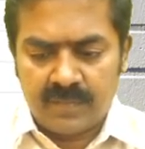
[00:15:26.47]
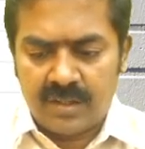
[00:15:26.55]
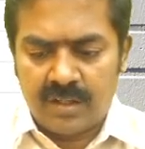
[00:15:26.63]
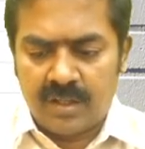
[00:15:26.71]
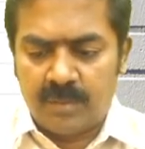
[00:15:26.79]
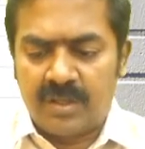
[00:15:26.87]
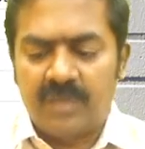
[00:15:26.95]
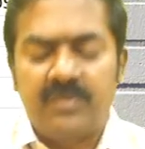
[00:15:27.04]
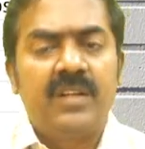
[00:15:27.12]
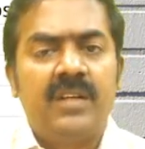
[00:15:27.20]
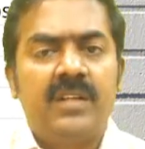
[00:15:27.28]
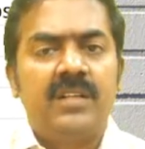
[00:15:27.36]
Number of
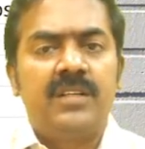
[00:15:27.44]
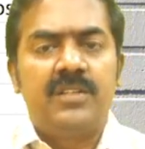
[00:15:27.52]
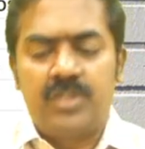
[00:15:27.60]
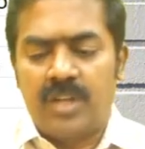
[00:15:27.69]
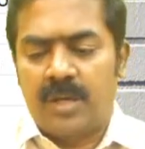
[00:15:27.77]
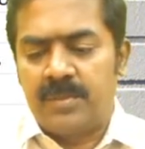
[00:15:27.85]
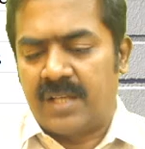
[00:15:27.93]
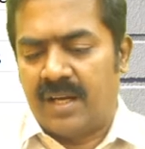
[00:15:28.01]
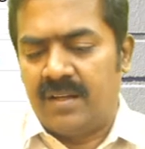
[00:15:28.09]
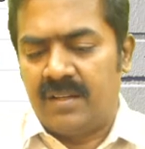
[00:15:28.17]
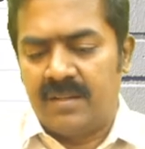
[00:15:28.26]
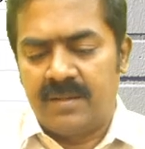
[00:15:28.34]
jobs
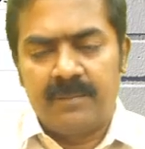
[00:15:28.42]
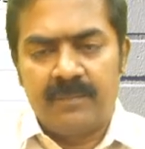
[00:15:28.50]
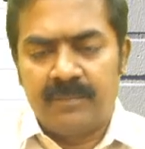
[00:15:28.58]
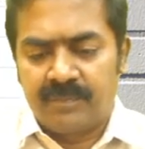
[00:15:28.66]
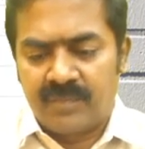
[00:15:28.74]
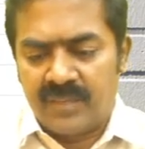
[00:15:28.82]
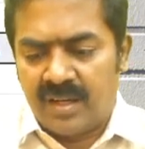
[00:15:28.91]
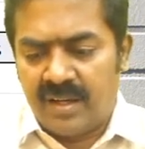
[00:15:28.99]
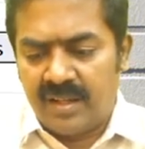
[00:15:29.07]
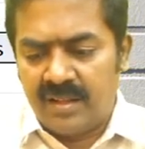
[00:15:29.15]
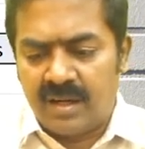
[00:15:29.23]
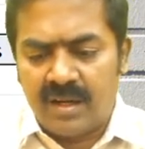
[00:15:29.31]
handled.
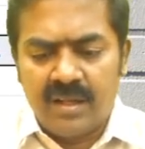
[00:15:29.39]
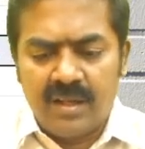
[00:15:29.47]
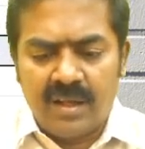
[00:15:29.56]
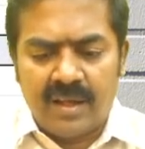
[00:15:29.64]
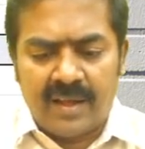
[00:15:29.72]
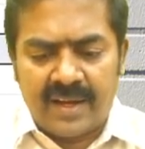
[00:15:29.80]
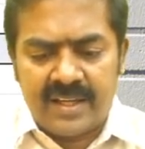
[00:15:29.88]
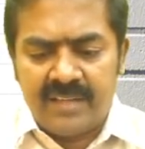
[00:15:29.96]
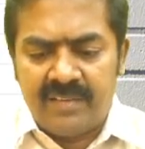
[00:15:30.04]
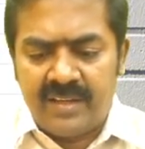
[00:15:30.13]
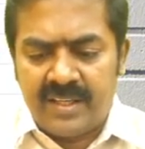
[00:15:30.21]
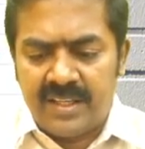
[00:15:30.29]
Like that,
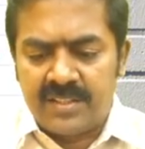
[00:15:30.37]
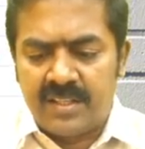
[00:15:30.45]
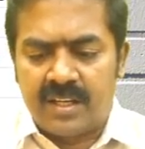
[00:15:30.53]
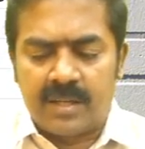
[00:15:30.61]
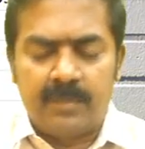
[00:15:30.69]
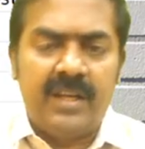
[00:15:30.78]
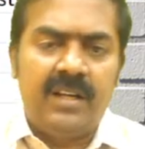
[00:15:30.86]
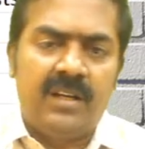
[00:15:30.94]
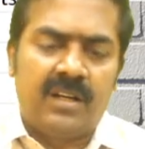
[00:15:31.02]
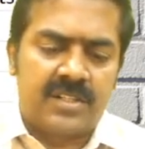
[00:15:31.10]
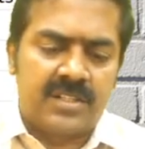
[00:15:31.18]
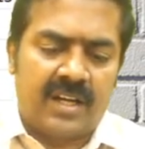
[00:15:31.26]
activities determine
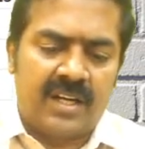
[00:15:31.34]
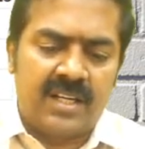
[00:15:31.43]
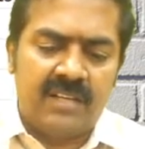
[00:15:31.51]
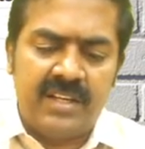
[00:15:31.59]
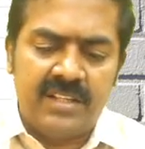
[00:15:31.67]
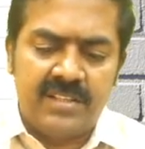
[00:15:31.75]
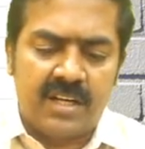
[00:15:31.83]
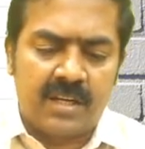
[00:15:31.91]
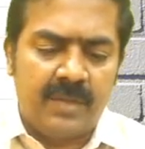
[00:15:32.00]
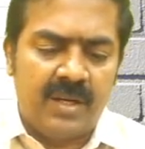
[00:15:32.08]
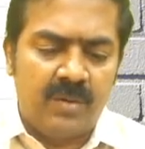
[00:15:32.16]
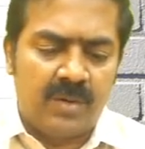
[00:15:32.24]
cost. Activities
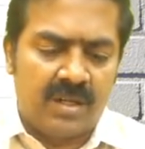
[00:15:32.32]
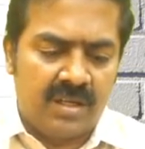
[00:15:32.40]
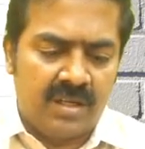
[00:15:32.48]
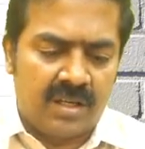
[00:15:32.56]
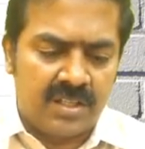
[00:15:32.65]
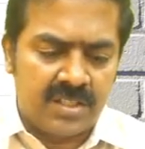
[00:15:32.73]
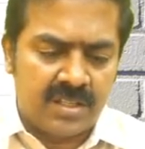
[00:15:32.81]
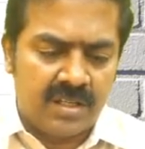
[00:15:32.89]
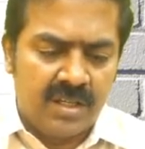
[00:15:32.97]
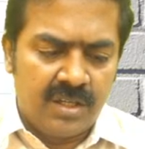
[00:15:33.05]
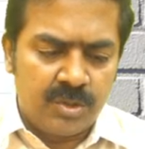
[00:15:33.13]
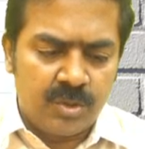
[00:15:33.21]
determine what? Cost.
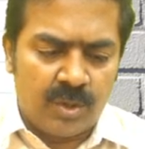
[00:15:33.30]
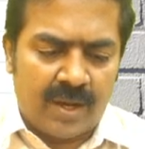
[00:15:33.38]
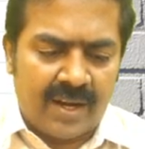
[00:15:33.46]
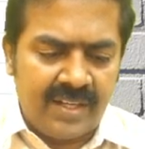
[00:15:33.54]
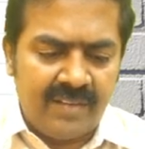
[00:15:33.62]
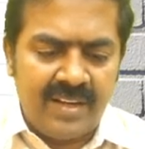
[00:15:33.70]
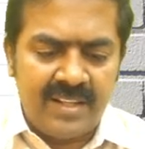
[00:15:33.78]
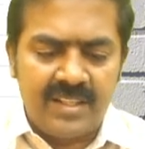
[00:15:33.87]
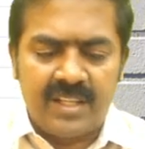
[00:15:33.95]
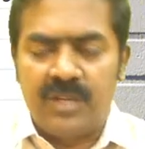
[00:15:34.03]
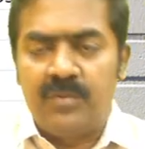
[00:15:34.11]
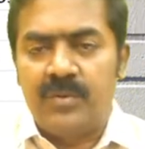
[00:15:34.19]
So activity that
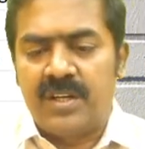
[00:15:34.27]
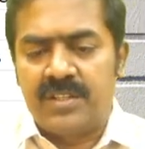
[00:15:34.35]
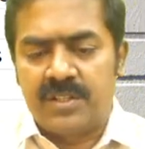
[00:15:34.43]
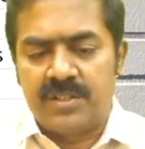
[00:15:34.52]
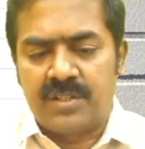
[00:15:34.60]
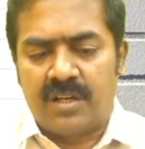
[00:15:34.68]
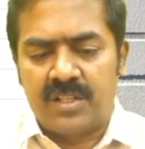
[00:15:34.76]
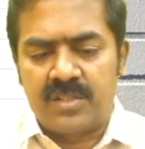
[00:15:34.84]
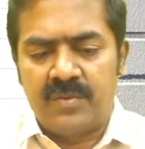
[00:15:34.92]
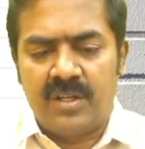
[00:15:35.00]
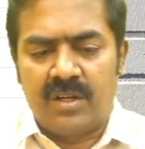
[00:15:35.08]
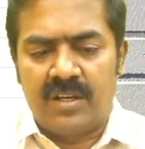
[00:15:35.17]
influences cost,
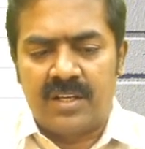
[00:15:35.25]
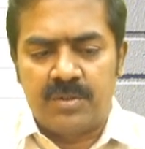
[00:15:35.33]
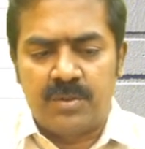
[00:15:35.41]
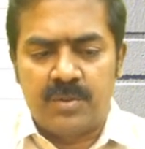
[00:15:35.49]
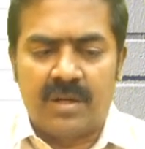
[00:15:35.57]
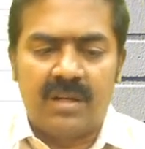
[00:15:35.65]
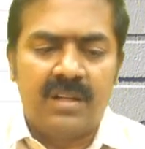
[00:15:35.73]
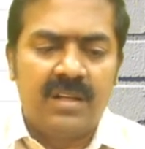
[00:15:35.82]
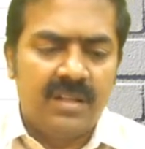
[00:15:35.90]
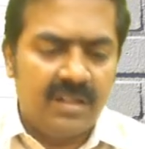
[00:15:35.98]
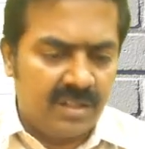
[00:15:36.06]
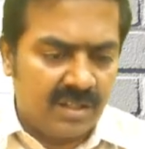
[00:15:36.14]
we call it as which one?
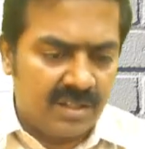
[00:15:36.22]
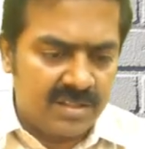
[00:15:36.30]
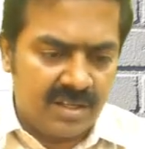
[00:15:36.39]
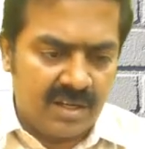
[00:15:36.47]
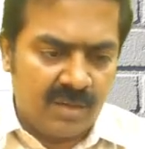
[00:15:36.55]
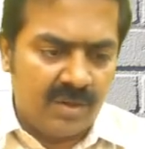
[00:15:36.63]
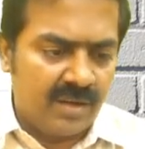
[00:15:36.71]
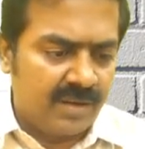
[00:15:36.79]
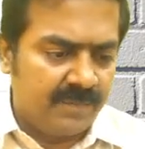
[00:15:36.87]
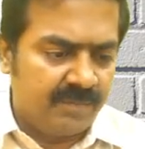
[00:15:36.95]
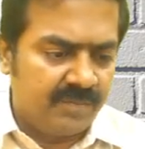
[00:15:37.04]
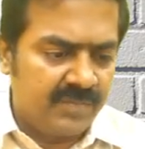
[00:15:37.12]
Cost driver.
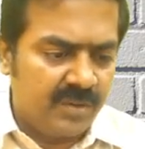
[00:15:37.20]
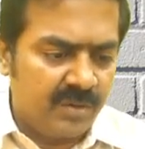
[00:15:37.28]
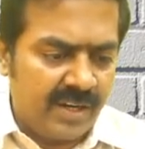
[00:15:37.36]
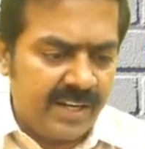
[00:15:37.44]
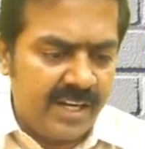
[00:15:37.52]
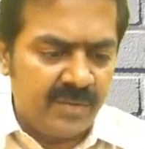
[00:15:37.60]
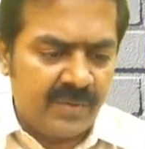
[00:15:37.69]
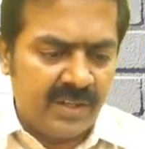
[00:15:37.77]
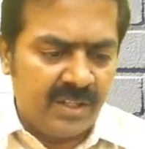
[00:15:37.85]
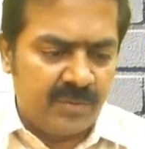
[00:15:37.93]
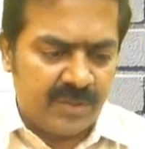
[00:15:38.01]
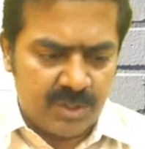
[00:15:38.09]
Identify
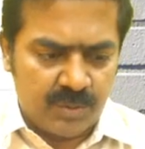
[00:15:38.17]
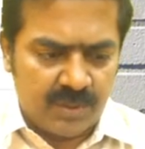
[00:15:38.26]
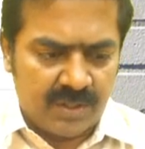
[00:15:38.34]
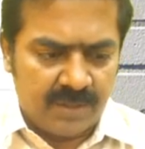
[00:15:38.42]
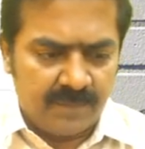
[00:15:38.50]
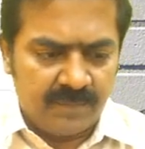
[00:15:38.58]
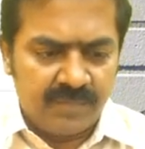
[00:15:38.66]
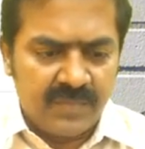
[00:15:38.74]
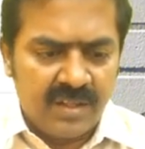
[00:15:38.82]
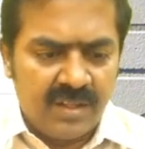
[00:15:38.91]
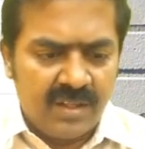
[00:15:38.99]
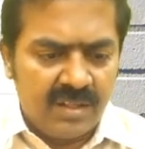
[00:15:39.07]
the first one.
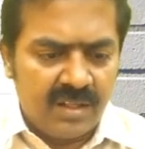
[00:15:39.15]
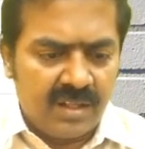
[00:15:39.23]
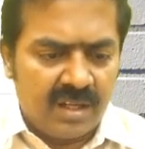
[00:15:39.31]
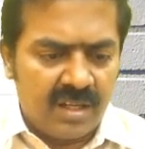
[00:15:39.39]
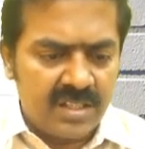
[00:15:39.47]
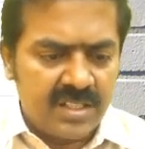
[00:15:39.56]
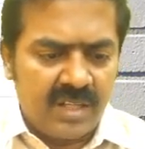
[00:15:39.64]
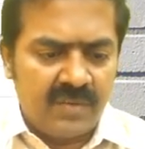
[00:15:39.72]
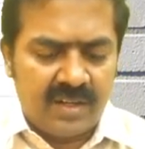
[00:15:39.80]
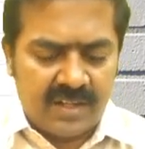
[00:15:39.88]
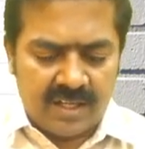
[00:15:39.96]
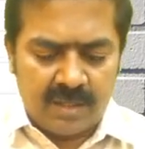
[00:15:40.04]
The cost
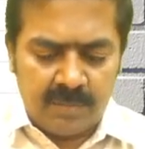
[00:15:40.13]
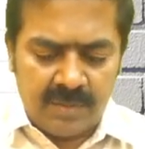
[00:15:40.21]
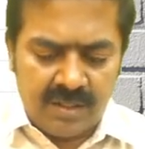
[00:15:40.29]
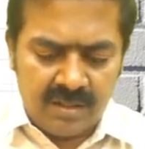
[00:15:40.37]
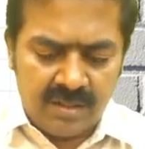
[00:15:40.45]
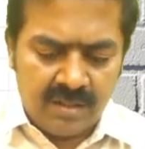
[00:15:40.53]
driver can be